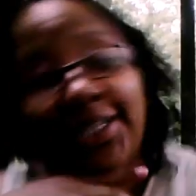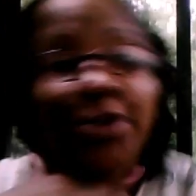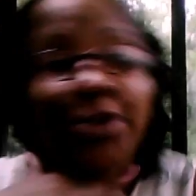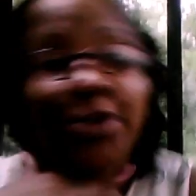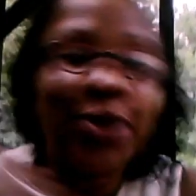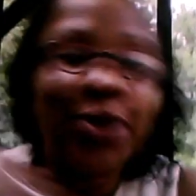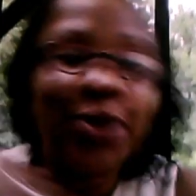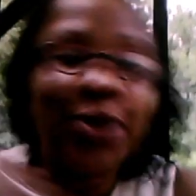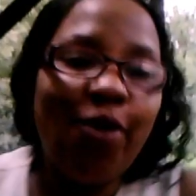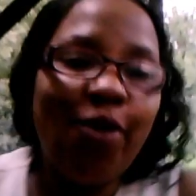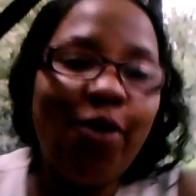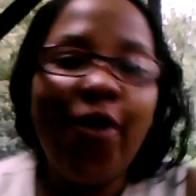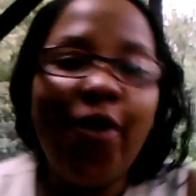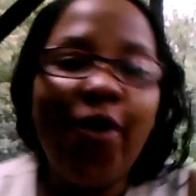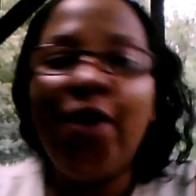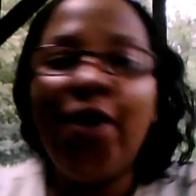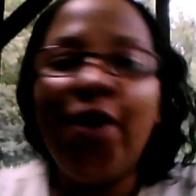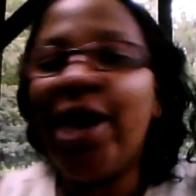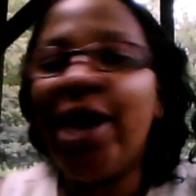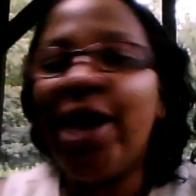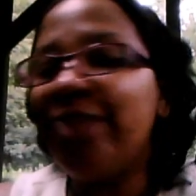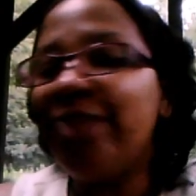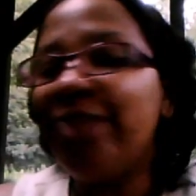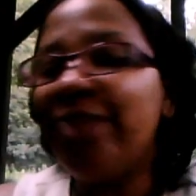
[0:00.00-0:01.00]
So we all
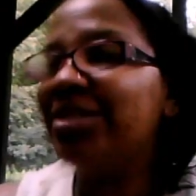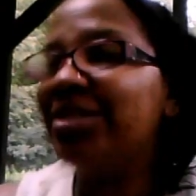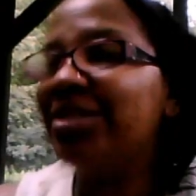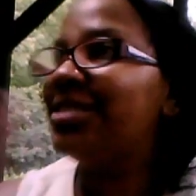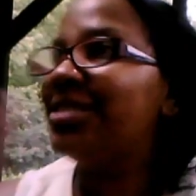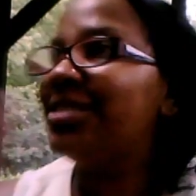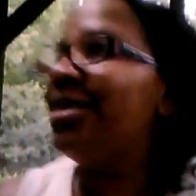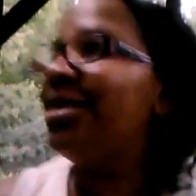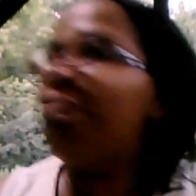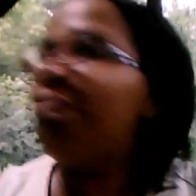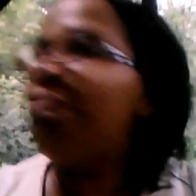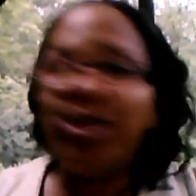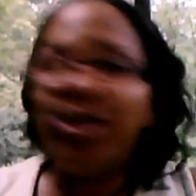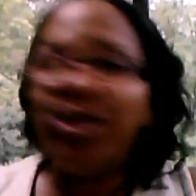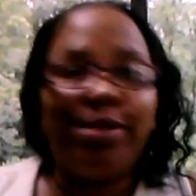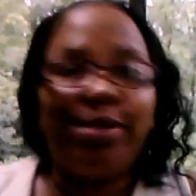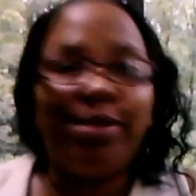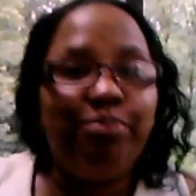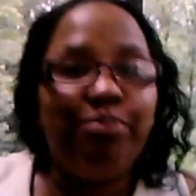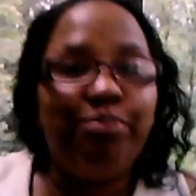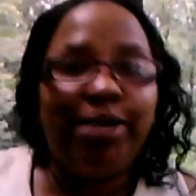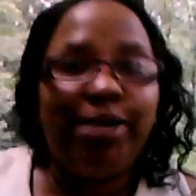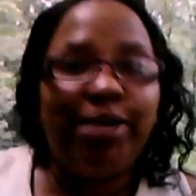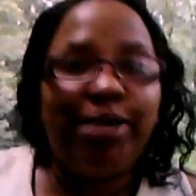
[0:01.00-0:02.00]
have this thing where we
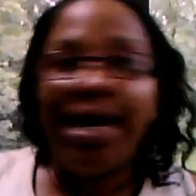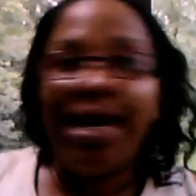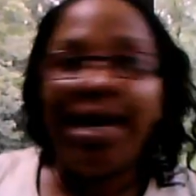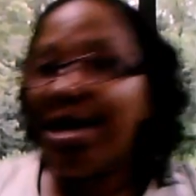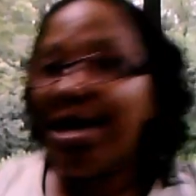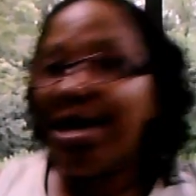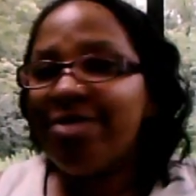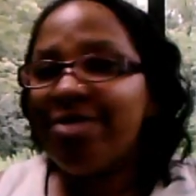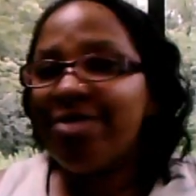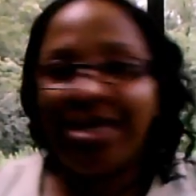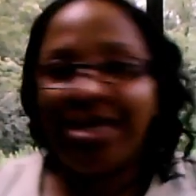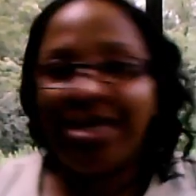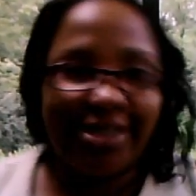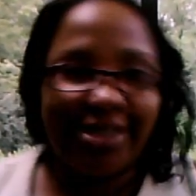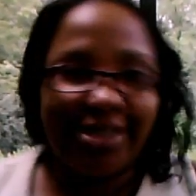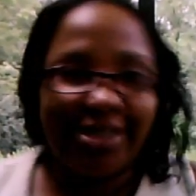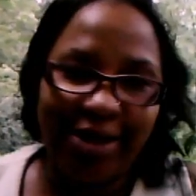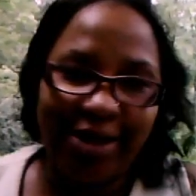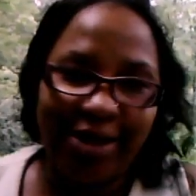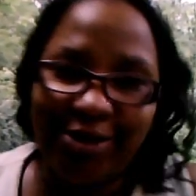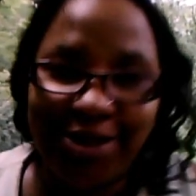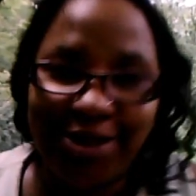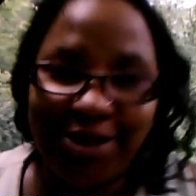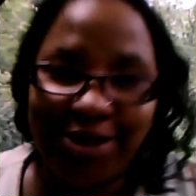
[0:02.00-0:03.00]
compare
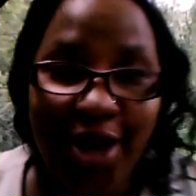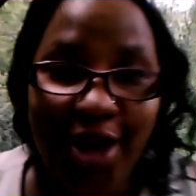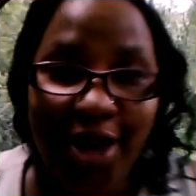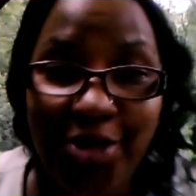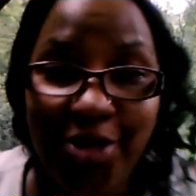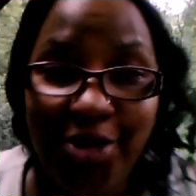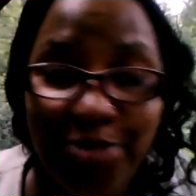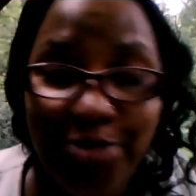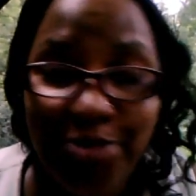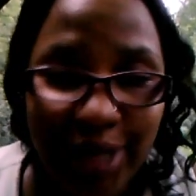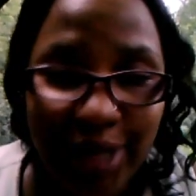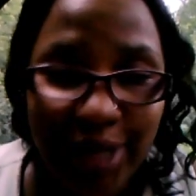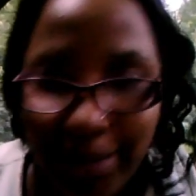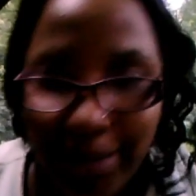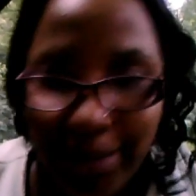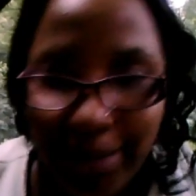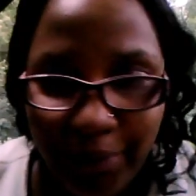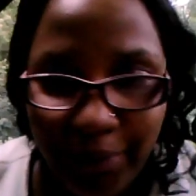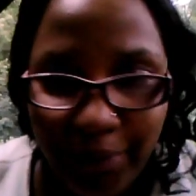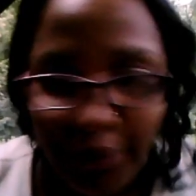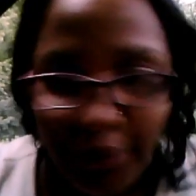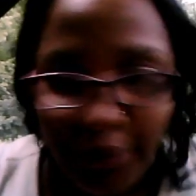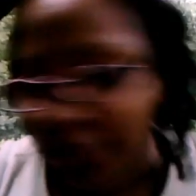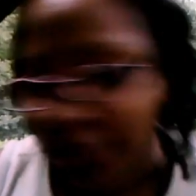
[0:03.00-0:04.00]
ourselves to other
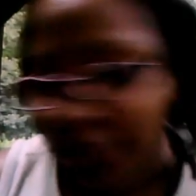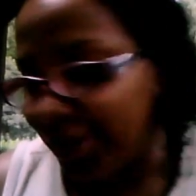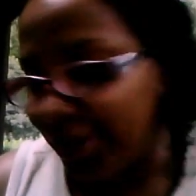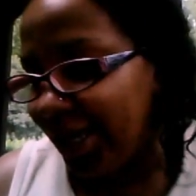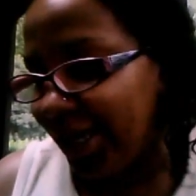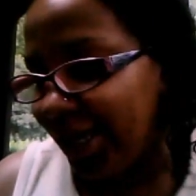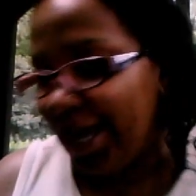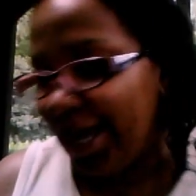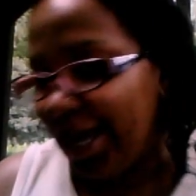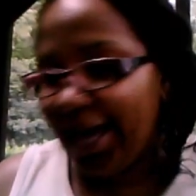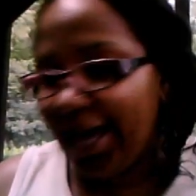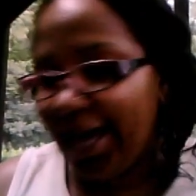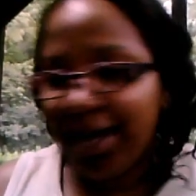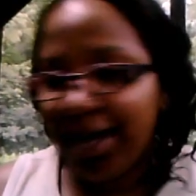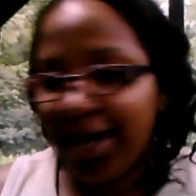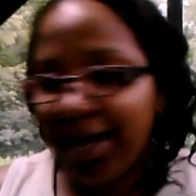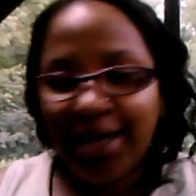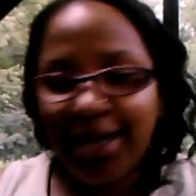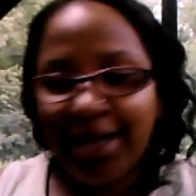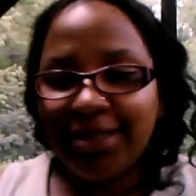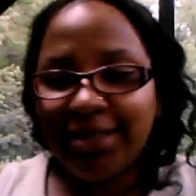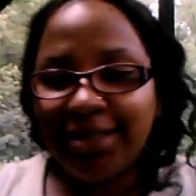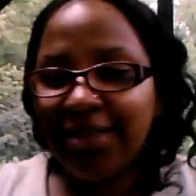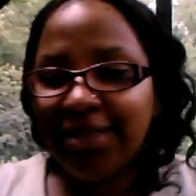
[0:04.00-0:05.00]
people.
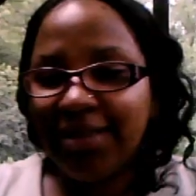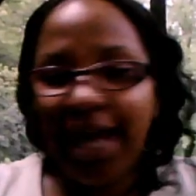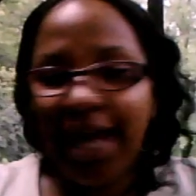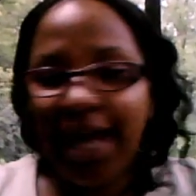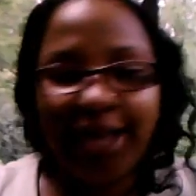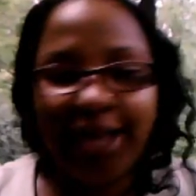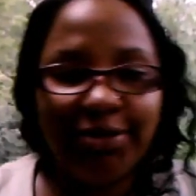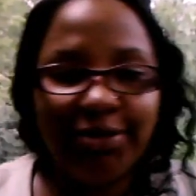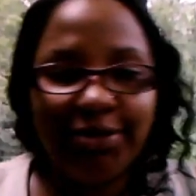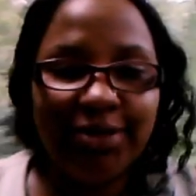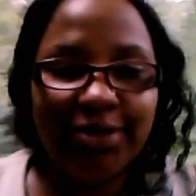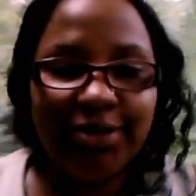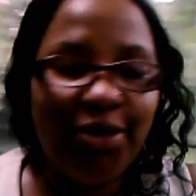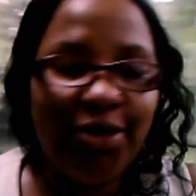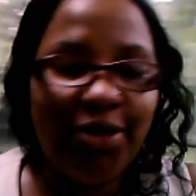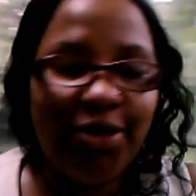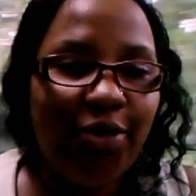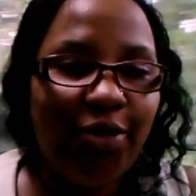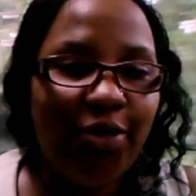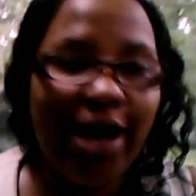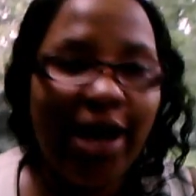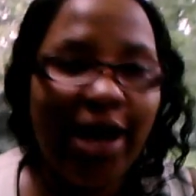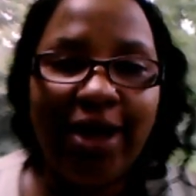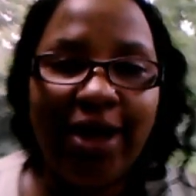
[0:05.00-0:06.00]
And I don't
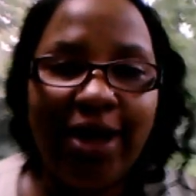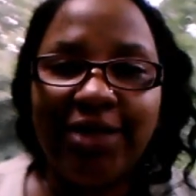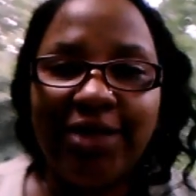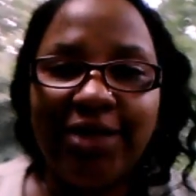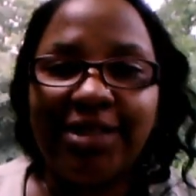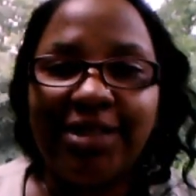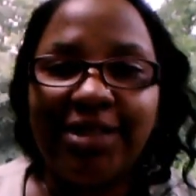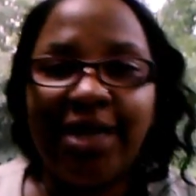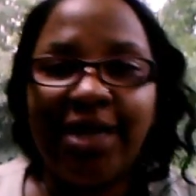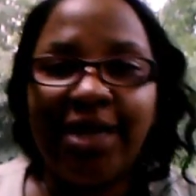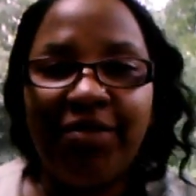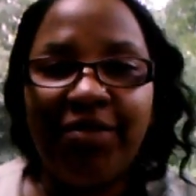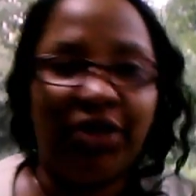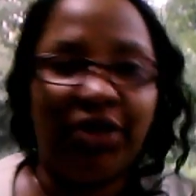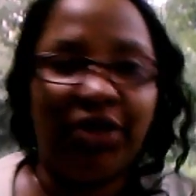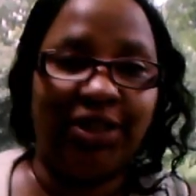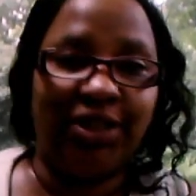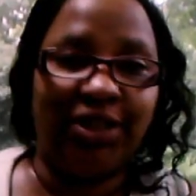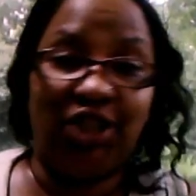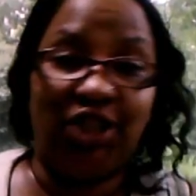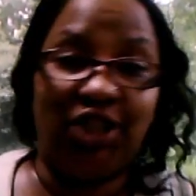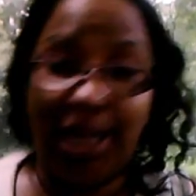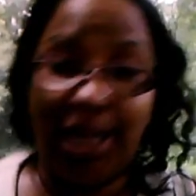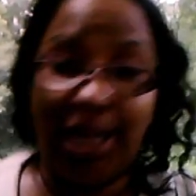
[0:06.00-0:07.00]
know how that's ever
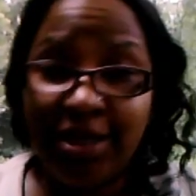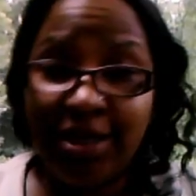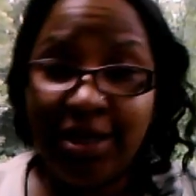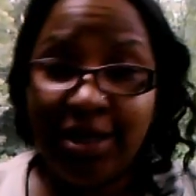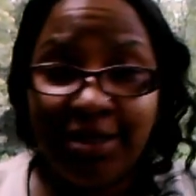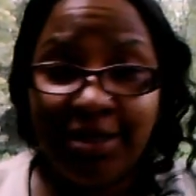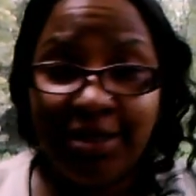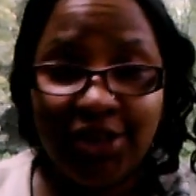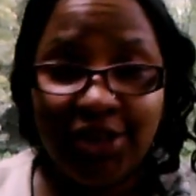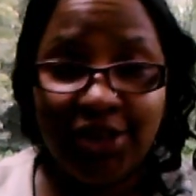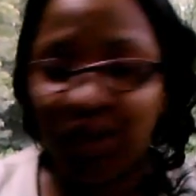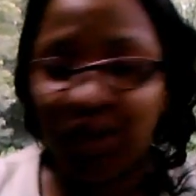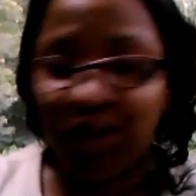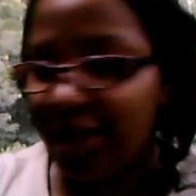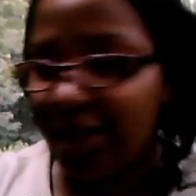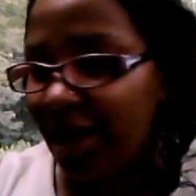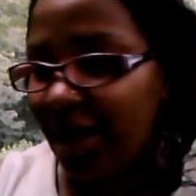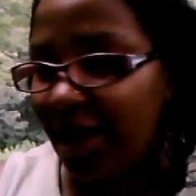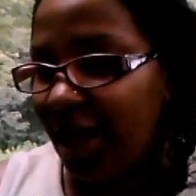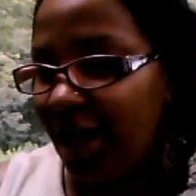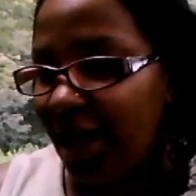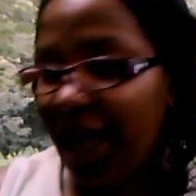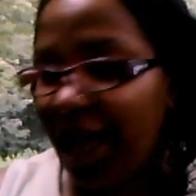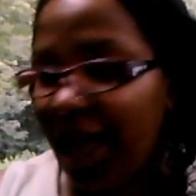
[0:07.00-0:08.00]
going to change.
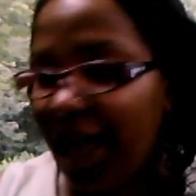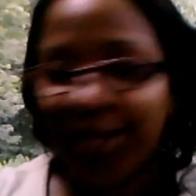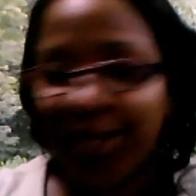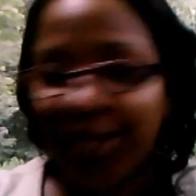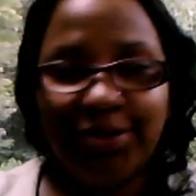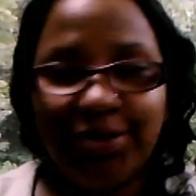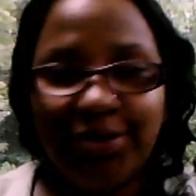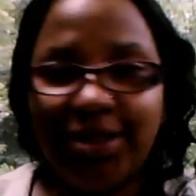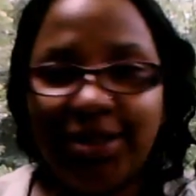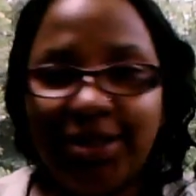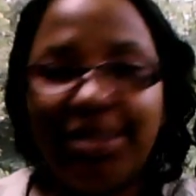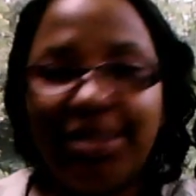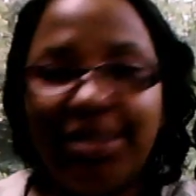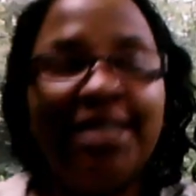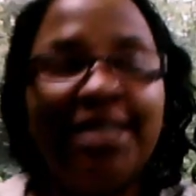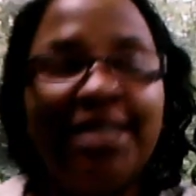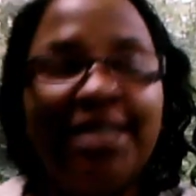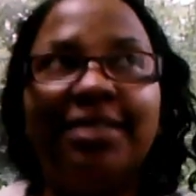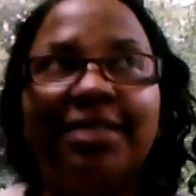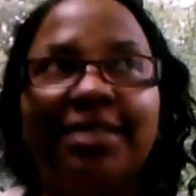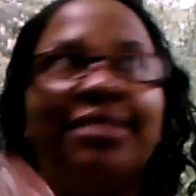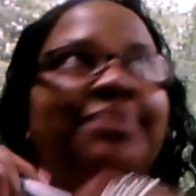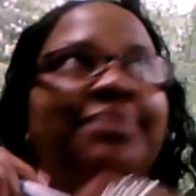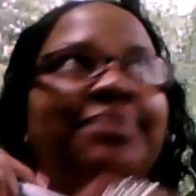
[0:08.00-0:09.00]
I don't
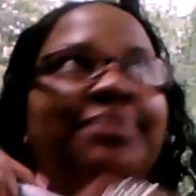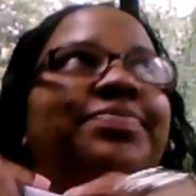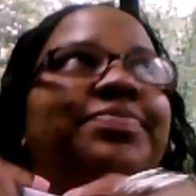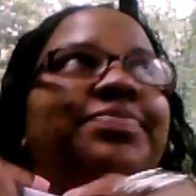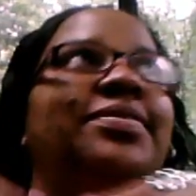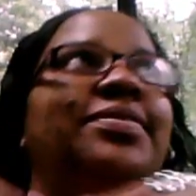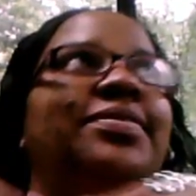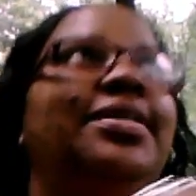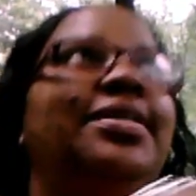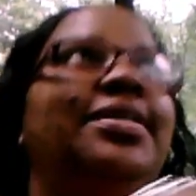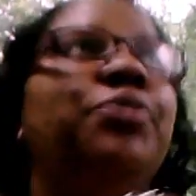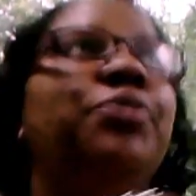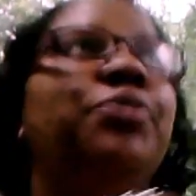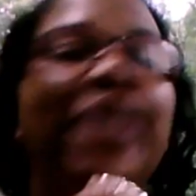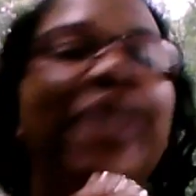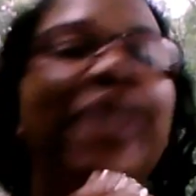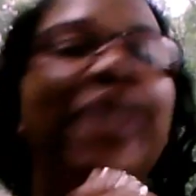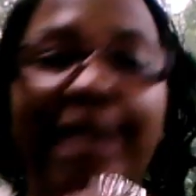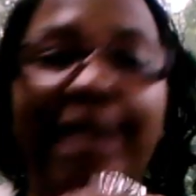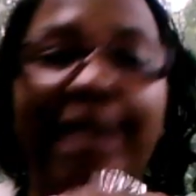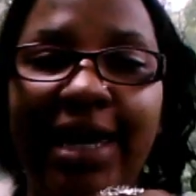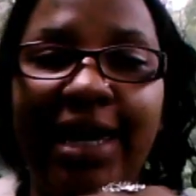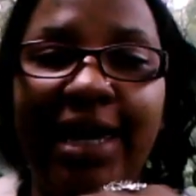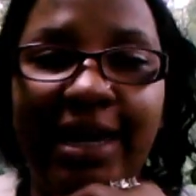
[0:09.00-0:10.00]
think that we
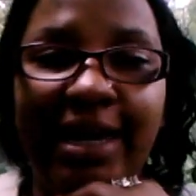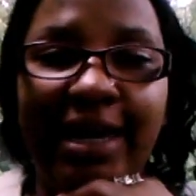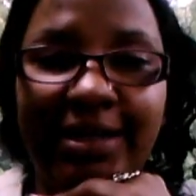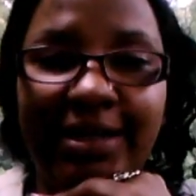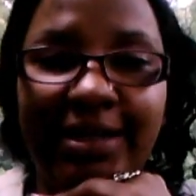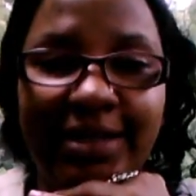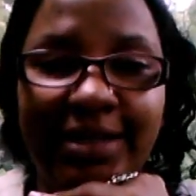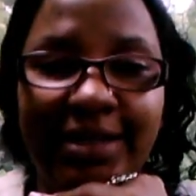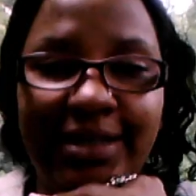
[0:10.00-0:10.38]
can.